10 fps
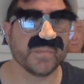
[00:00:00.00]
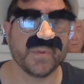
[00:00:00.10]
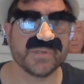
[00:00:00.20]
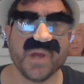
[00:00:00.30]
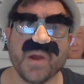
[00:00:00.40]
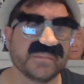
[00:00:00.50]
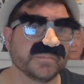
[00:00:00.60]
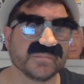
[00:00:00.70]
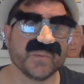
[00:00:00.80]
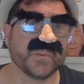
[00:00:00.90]
so
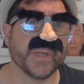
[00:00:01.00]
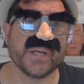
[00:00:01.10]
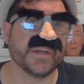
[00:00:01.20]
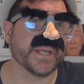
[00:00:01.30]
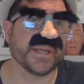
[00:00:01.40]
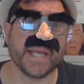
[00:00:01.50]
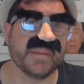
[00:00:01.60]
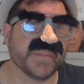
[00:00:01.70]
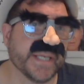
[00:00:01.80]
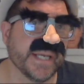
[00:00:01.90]
we couldn't
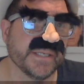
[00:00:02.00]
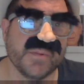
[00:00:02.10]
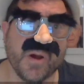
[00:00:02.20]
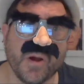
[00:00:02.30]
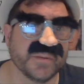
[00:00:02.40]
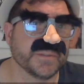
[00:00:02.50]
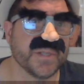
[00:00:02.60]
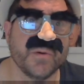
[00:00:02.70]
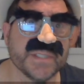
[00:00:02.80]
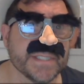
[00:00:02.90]
escape the kingdom hall. It was
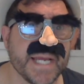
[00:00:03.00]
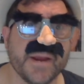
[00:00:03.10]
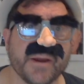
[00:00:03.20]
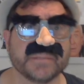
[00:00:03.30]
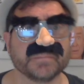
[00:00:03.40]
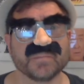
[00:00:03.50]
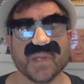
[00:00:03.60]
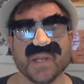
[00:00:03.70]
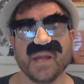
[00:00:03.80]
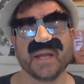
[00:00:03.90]
always there.
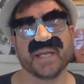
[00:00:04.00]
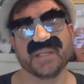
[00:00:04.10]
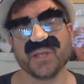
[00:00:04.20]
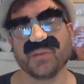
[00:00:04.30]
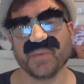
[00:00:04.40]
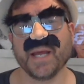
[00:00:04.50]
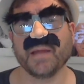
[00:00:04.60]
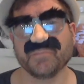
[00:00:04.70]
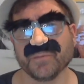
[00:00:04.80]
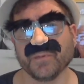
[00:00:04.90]
And this went
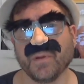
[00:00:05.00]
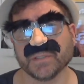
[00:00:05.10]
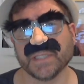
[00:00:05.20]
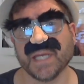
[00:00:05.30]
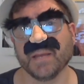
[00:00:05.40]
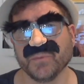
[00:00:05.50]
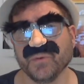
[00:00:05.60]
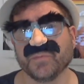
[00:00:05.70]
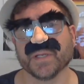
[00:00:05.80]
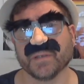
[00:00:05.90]
on for a long time,
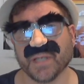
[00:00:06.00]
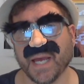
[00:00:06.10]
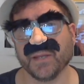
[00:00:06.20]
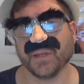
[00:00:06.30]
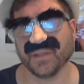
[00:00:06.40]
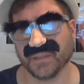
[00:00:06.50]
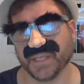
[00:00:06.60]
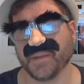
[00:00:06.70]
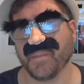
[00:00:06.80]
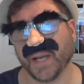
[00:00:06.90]
moving constantly.
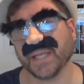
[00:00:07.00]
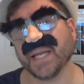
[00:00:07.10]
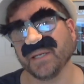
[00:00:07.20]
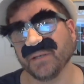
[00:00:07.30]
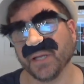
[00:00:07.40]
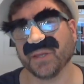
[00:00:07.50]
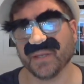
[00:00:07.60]
I got a nice